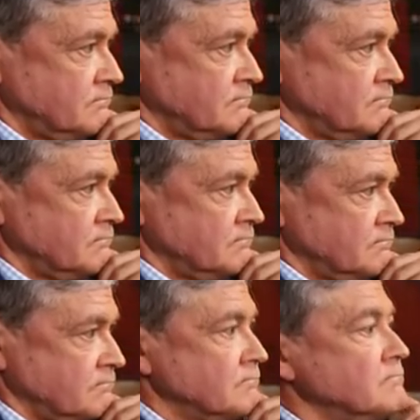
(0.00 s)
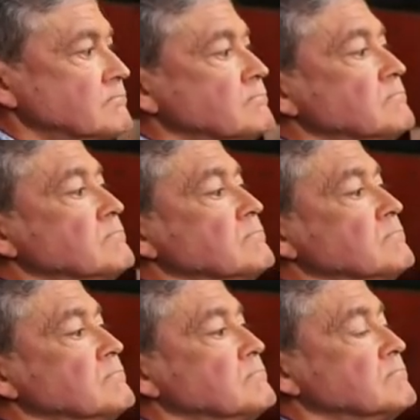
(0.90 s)

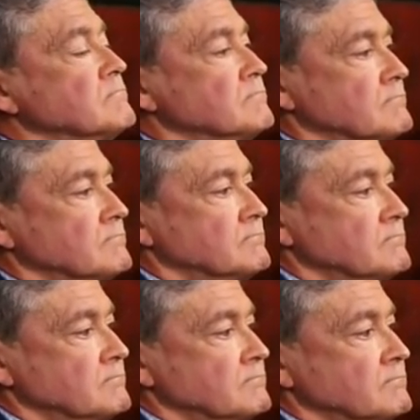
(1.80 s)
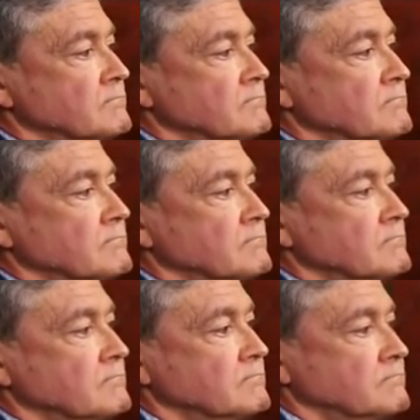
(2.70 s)

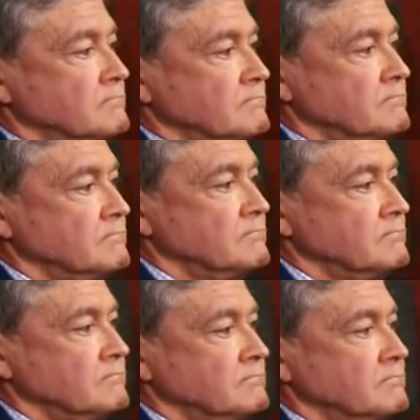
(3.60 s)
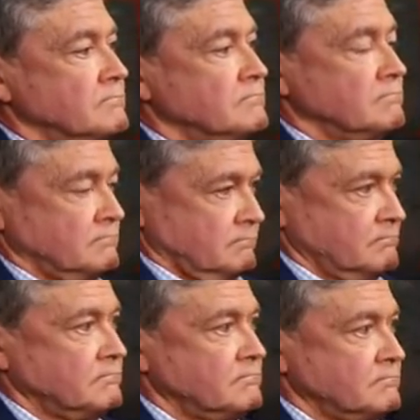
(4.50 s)

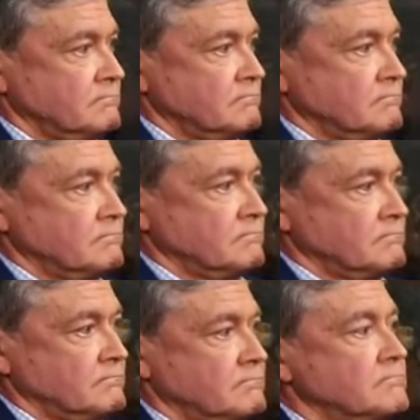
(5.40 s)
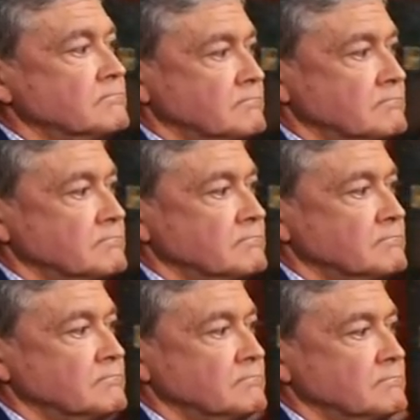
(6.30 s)

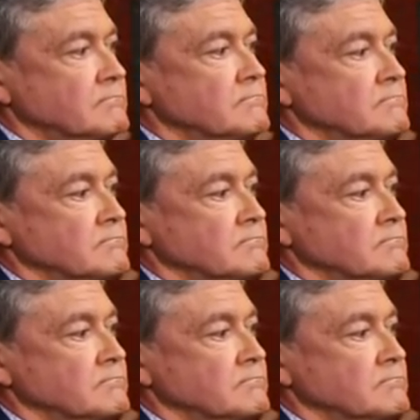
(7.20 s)
The person shown says nothing.